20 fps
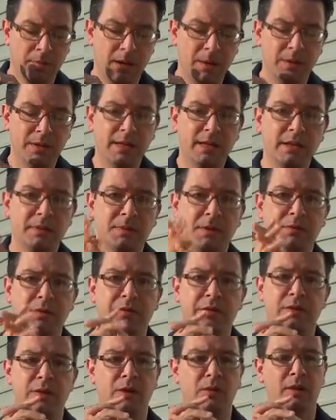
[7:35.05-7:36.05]
But anyways, that's my
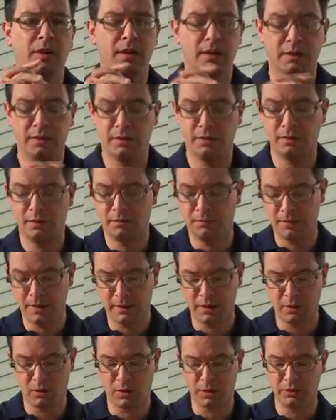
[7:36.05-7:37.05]
review. I don't want to
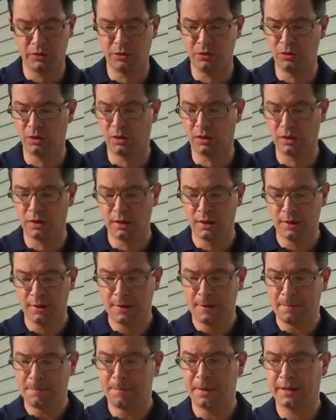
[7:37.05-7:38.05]
make it go on too long,
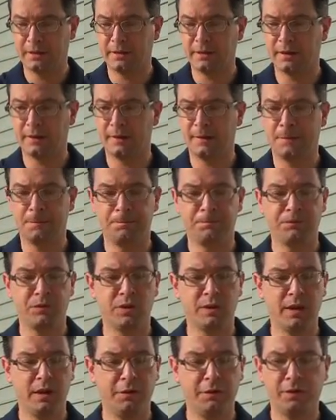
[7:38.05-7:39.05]
but
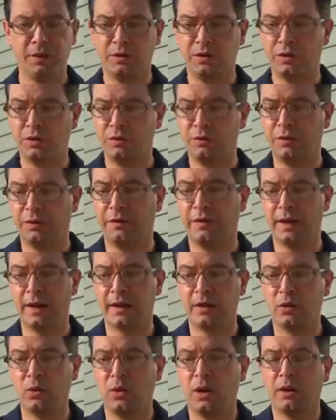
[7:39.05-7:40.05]
definitely two
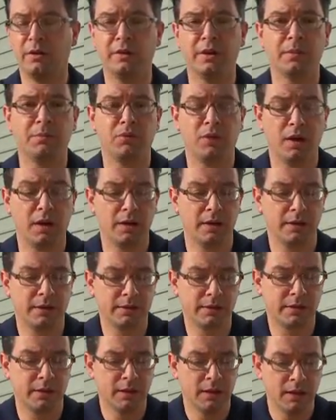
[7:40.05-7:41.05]
fine quality
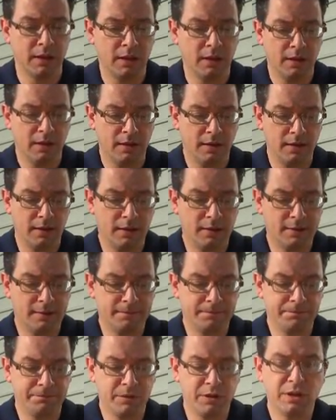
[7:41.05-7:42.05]
products.
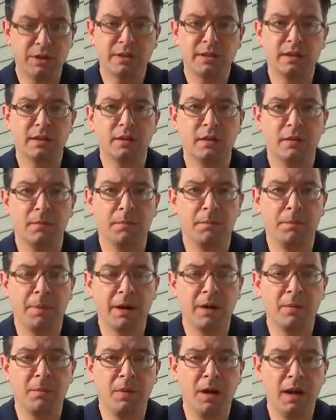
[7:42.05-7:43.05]
You just
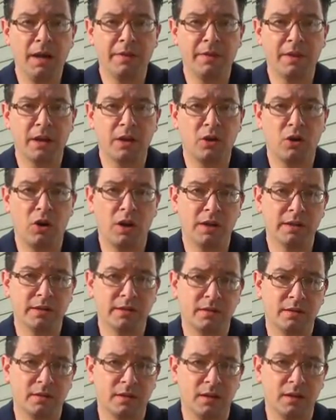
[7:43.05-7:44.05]
bear in mind that
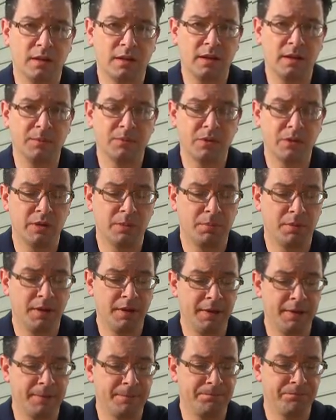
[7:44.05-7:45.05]
cost comes into
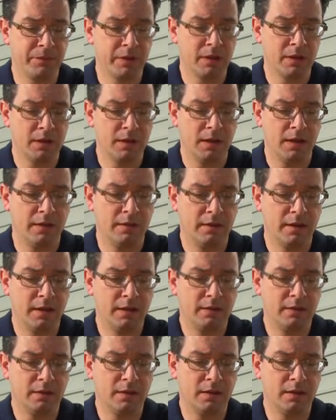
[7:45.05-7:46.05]
play, and
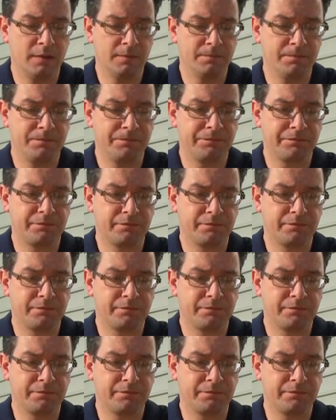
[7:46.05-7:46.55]
that